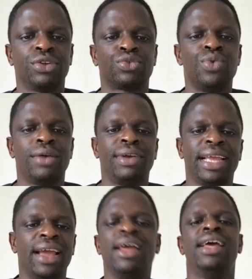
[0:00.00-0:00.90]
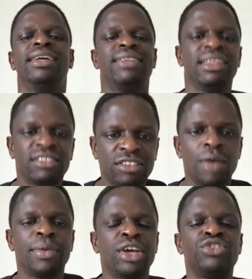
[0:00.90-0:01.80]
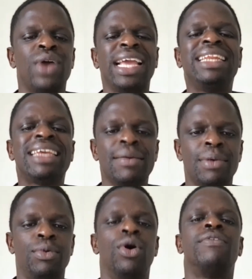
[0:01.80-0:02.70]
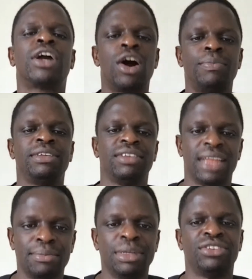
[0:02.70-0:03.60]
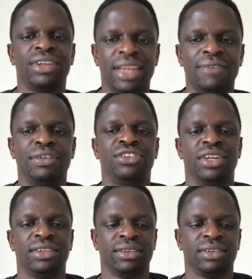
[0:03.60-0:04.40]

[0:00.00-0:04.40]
to school every year, then stop, because you are incapable of accomplishing that mission and that vision.